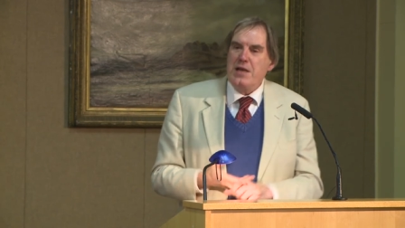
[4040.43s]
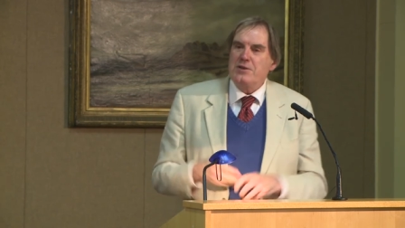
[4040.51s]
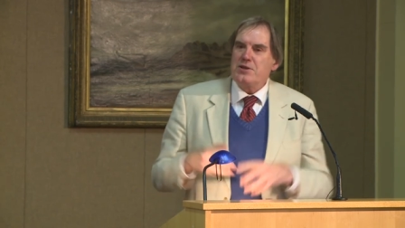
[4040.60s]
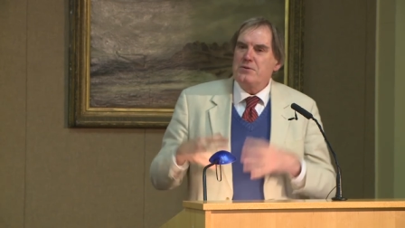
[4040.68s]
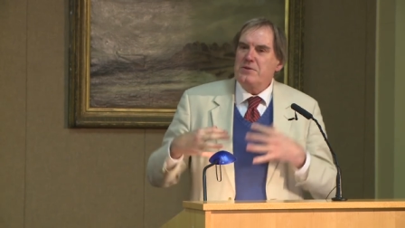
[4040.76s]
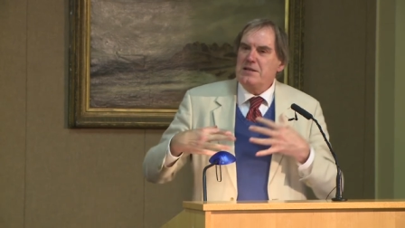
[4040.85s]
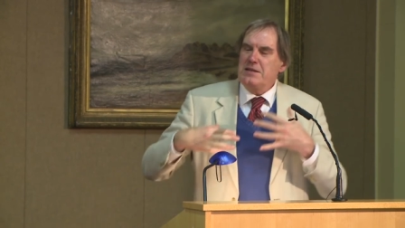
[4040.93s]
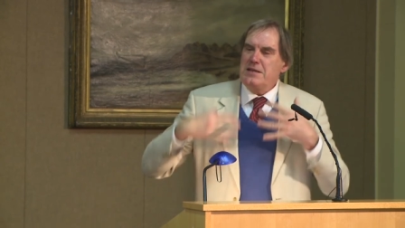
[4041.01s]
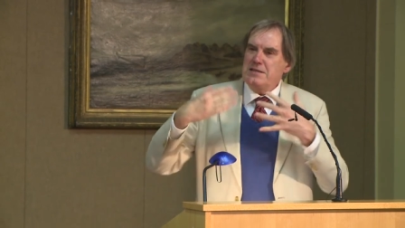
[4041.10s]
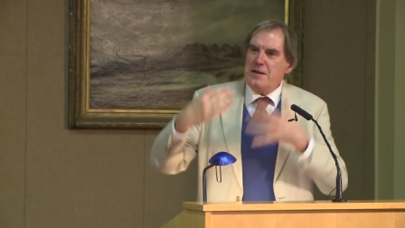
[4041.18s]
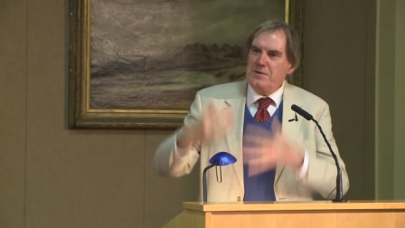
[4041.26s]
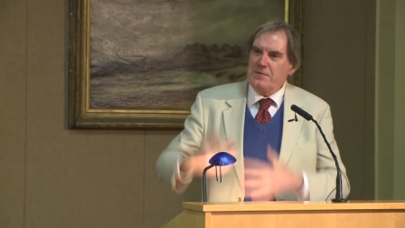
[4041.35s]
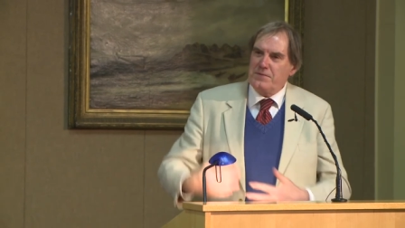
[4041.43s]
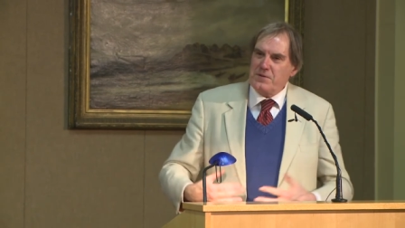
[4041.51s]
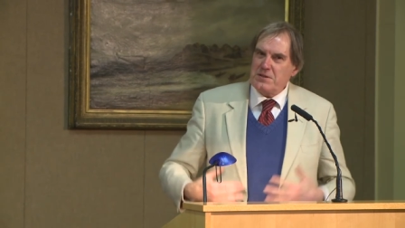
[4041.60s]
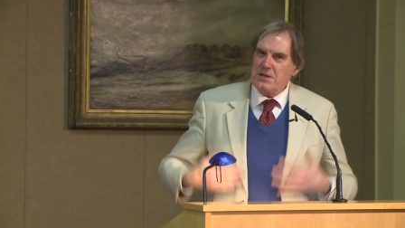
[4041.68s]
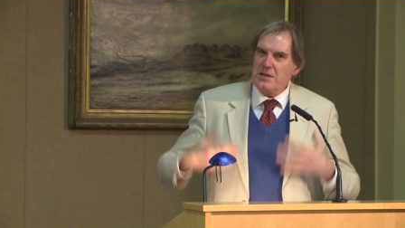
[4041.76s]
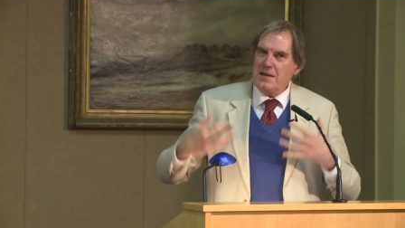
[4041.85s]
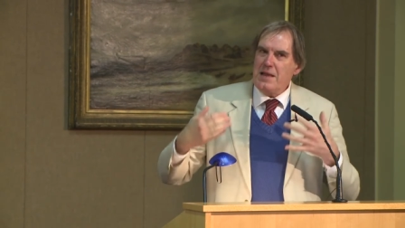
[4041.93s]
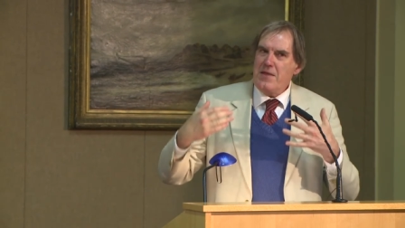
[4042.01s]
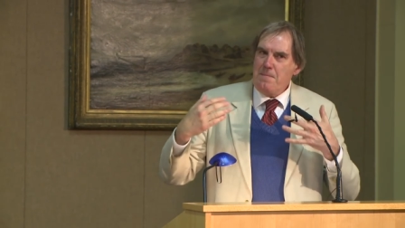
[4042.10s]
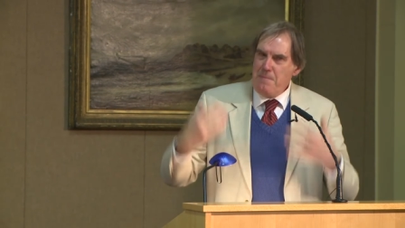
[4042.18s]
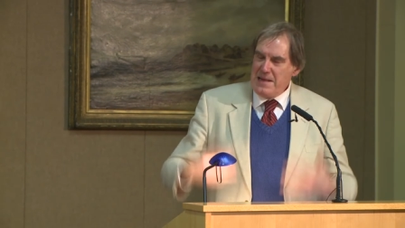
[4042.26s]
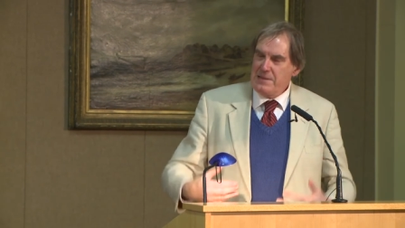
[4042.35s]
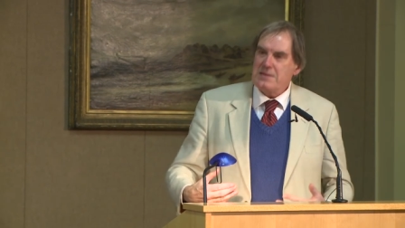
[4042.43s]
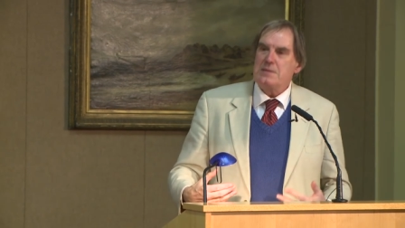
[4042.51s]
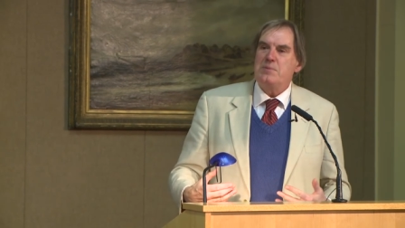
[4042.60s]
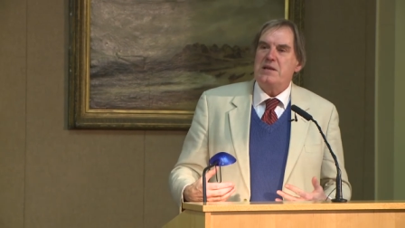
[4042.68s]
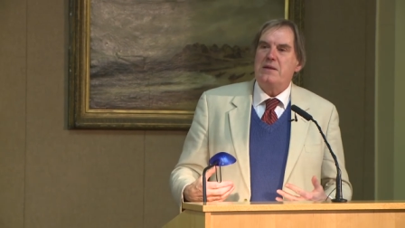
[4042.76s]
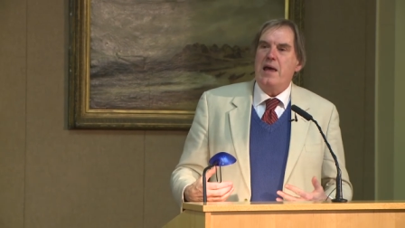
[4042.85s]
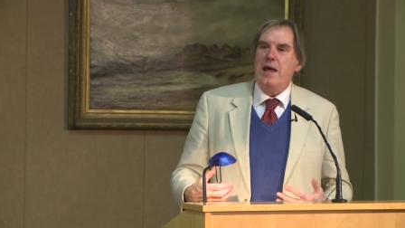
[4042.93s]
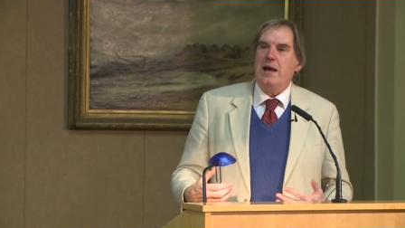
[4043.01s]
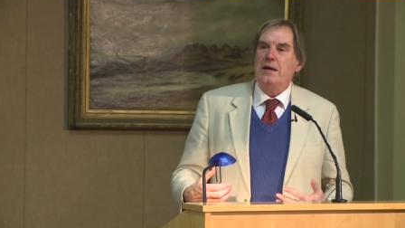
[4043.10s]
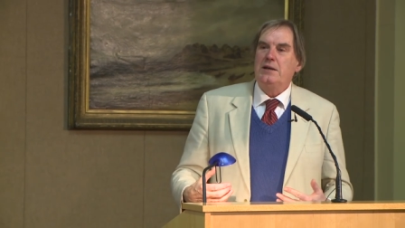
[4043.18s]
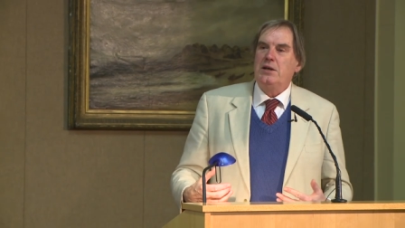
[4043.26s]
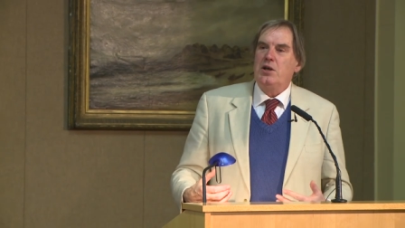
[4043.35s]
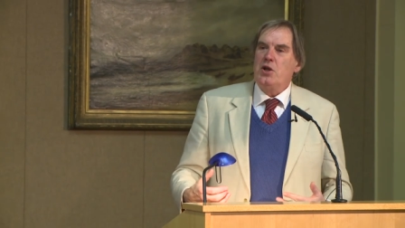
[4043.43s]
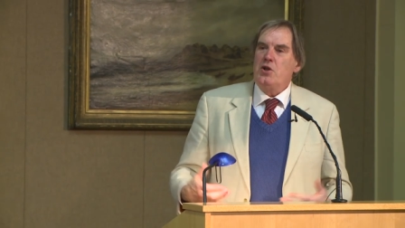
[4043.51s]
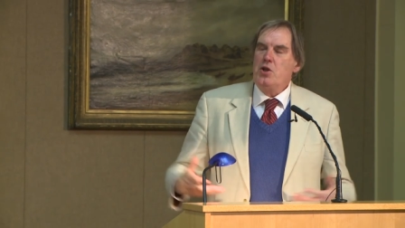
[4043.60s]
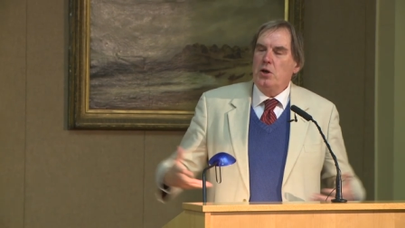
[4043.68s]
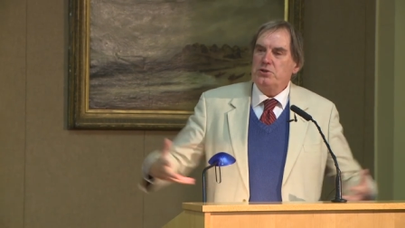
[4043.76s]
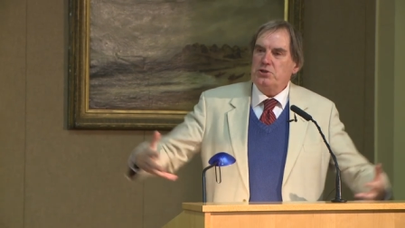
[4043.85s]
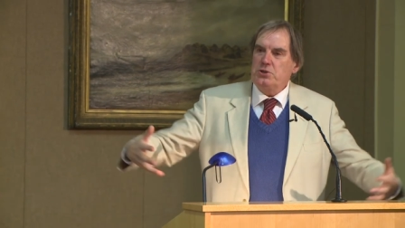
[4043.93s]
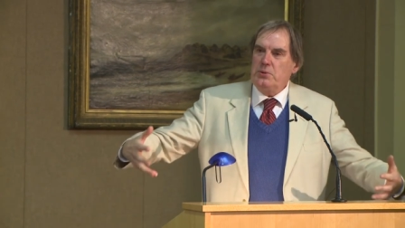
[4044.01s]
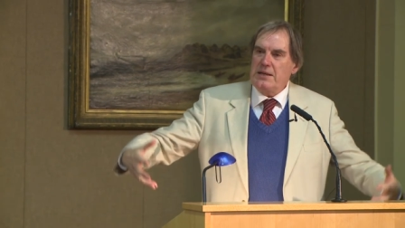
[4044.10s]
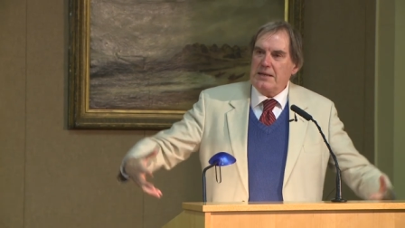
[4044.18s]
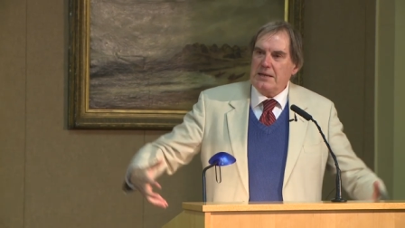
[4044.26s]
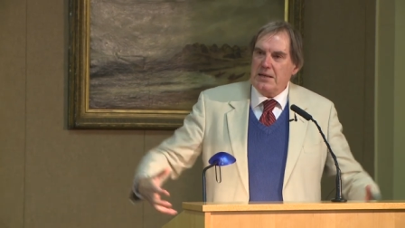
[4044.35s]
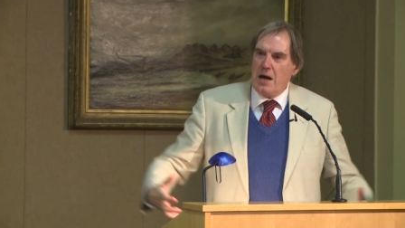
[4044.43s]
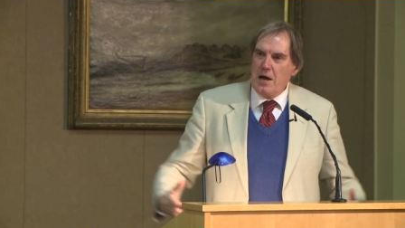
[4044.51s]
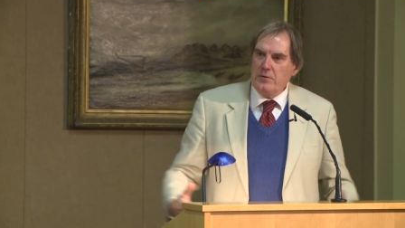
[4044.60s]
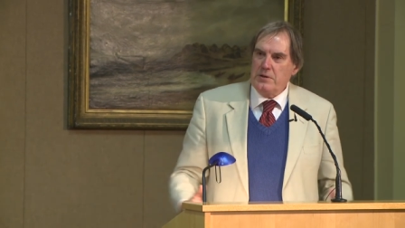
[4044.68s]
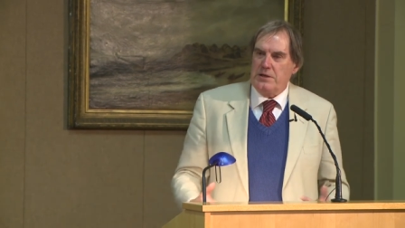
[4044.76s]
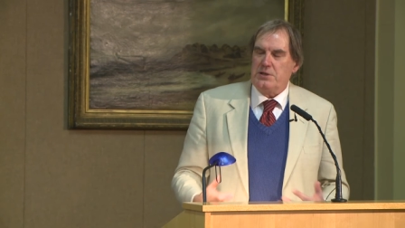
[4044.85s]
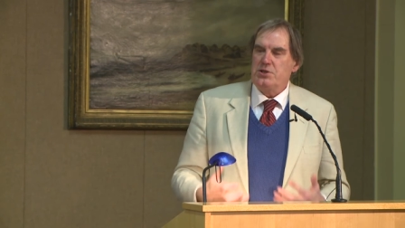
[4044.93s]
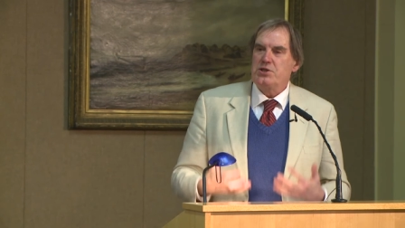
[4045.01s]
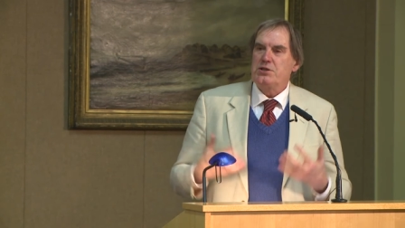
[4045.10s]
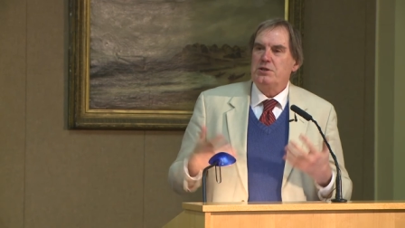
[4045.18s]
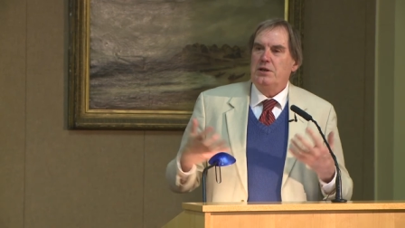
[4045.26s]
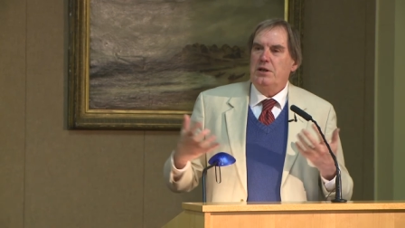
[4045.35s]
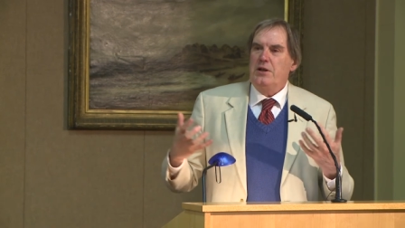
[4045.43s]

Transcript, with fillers: So the, these kind of, they're meant to be there not to encourage